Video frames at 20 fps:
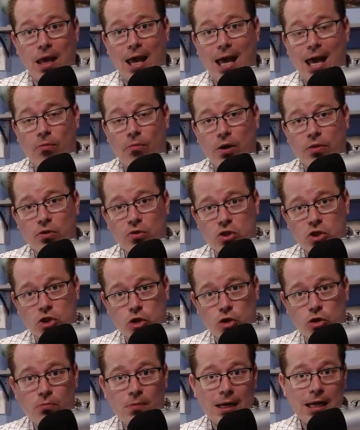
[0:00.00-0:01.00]
And when there's
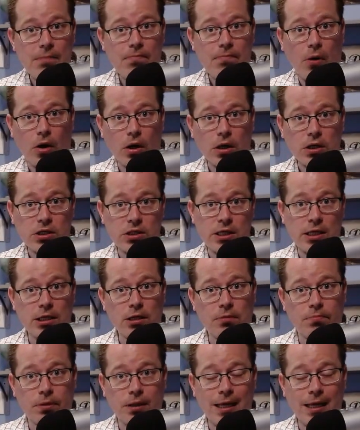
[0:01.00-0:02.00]
too many parts in a
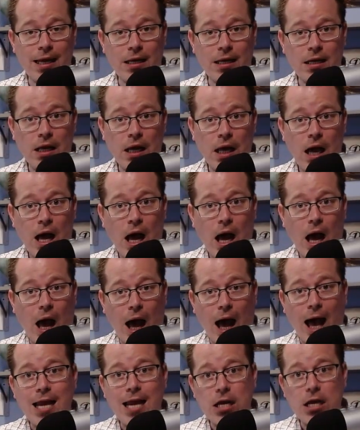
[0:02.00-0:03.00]
plan,
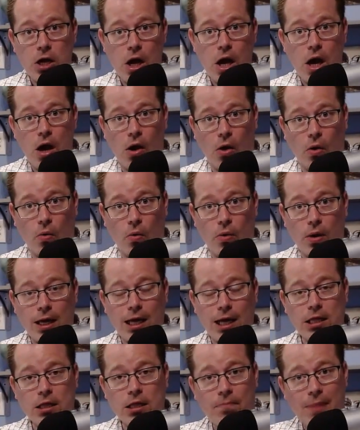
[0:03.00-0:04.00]
I know
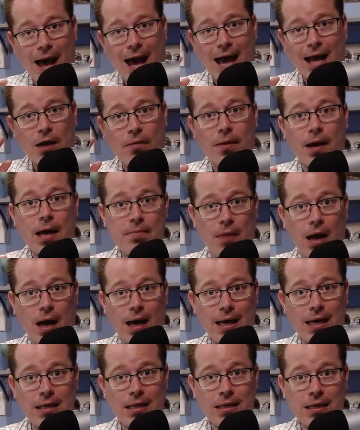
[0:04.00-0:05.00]
in the back of my
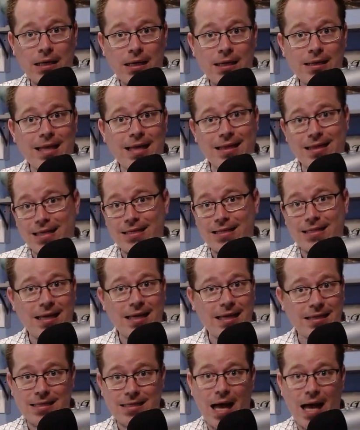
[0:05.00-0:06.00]
mind that this thing
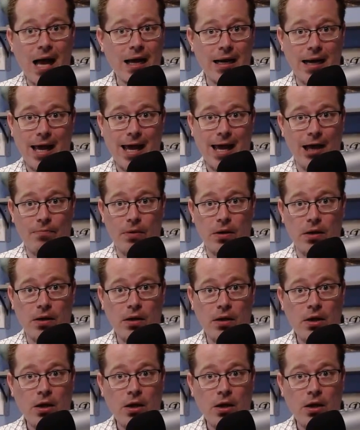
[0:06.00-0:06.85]
is not going to happen